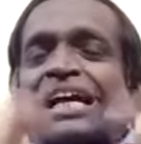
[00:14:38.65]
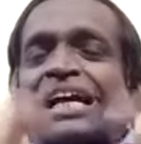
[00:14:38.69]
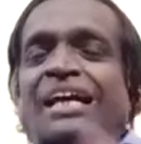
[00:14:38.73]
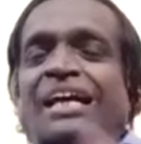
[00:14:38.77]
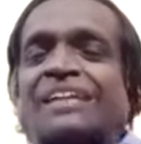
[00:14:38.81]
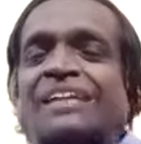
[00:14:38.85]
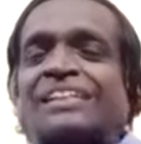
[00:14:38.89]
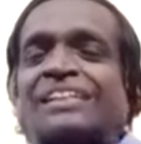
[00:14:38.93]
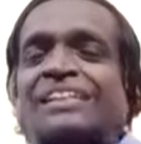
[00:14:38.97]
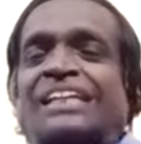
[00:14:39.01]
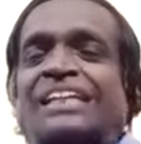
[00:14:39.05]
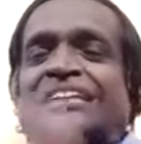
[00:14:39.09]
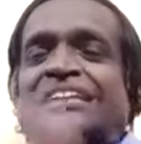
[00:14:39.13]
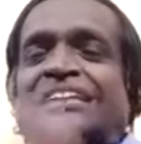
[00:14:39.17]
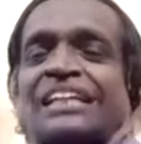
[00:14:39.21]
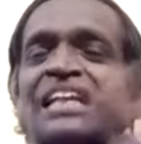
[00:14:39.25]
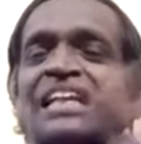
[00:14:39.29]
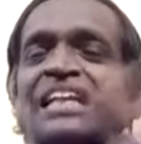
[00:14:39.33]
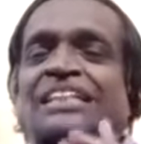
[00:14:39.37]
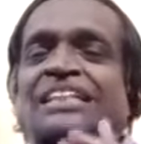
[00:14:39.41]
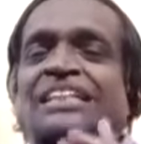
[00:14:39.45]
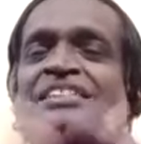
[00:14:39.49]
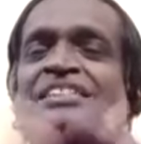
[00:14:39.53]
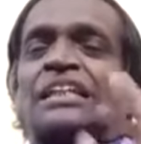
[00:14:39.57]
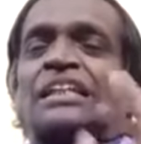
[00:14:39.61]
At the
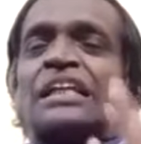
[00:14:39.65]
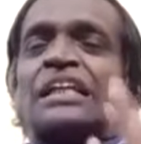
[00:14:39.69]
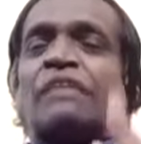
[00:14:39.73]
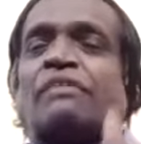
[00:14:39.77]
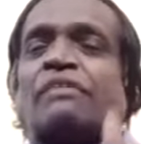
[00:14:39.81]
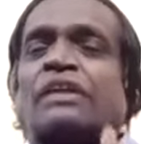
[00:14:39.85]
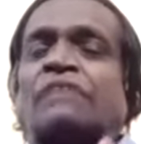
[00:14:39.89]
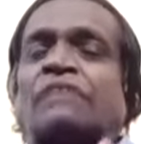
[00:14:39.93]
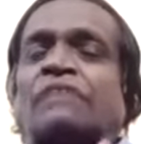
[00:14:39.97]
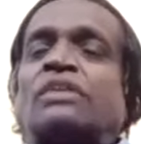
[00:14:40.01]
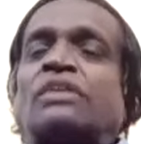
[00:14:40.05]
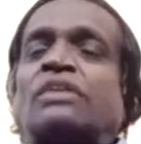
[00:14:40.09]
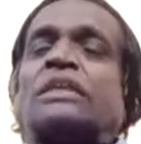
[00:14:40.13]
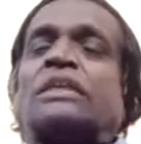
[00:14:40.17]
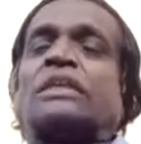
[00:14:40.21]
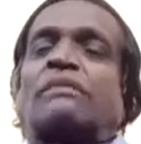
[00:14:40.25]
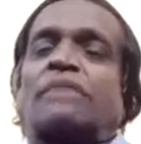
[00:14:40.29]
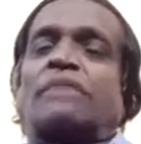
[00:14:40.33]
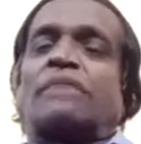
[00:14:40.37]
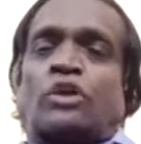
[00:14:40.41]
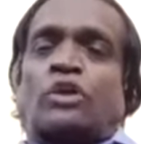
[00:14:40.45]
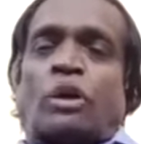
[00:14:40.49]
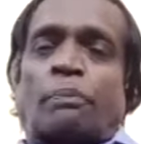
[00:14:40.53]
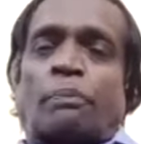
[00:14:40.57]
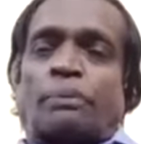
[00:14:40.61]
international level, world level
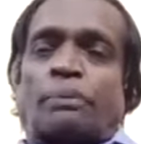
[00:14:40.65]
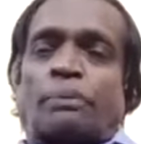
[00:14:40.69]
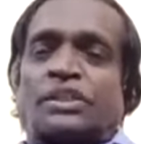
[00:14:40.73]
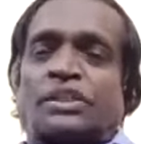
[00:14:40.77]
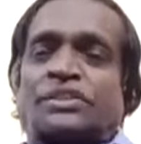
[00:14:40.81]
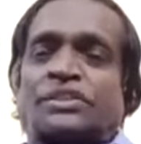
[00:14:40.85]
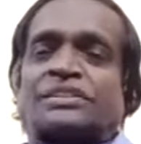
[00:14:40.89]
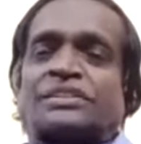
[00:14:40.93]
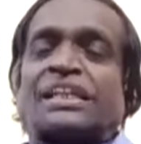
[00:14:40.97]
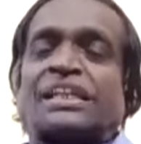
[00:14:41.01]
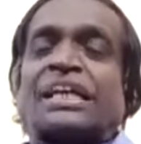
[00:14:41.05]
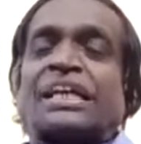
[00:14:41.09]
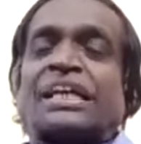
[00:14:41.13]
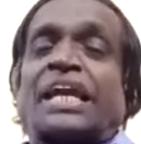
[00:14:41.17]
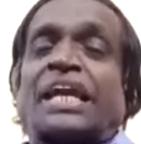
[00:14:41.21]
competitions,